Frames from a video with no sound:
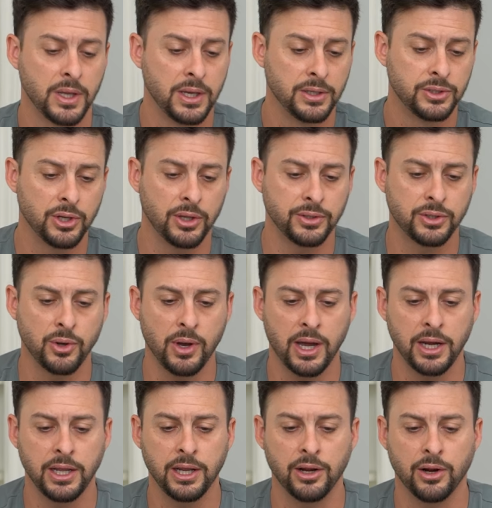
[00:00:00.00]
So let's go
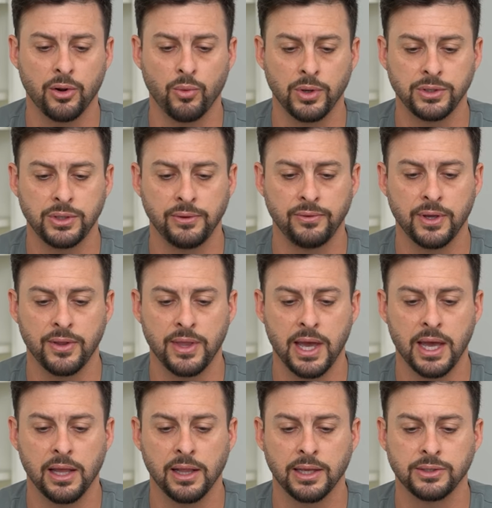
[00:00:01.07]
out here. Once you've done
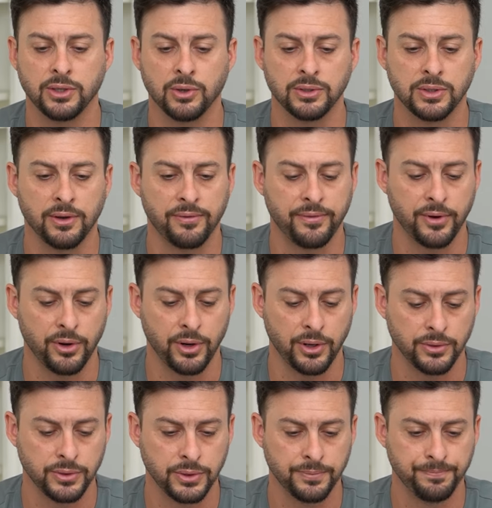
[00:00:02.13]
that, let's go into
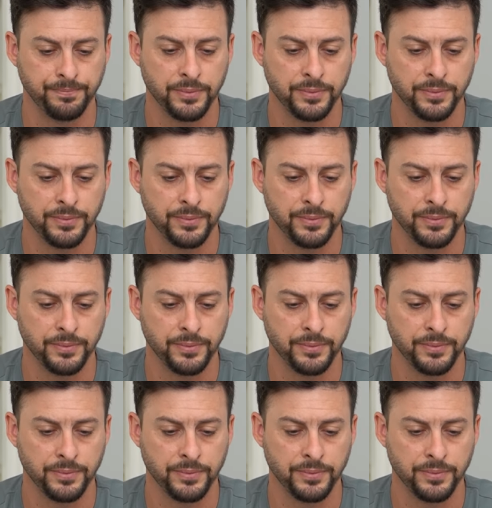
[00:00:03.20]
Photos.